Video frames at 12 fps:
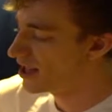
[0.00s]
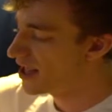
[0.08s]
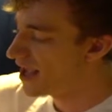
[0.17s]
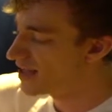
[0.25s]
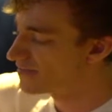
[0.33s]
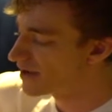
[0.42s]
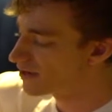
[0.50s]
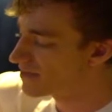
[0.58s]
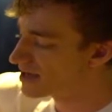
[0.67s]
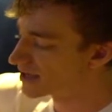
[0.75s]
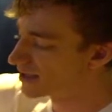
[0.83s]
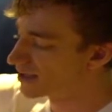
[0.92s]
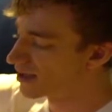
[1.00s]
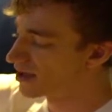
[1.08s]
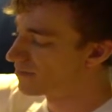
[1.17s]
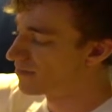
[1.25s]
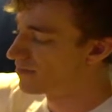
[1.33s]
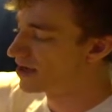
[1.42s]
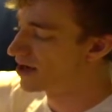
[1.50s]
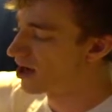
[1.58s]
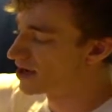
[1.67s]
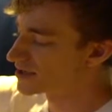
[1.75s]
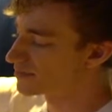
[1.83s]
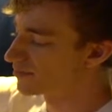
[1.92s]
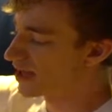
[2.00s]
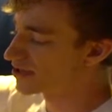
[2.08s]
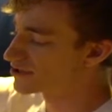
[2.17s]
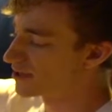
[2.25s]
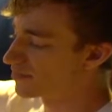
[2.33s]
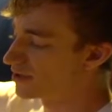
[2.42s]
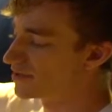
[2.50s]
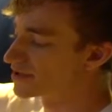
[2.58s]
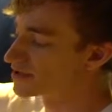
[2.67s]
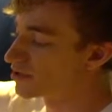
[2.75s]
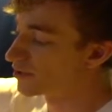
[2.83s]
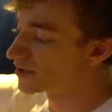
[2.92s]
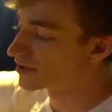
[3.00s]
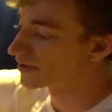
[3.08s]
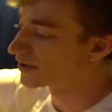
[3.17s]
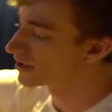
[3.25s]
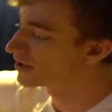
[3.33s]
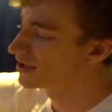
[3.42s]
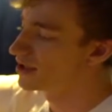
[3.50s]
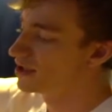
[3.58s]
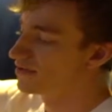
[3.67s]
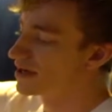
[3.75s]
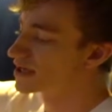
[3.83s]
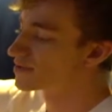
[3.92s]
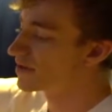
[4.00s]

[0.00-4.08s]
and they're making an awesome black strap rum that's totally clear. Right? Because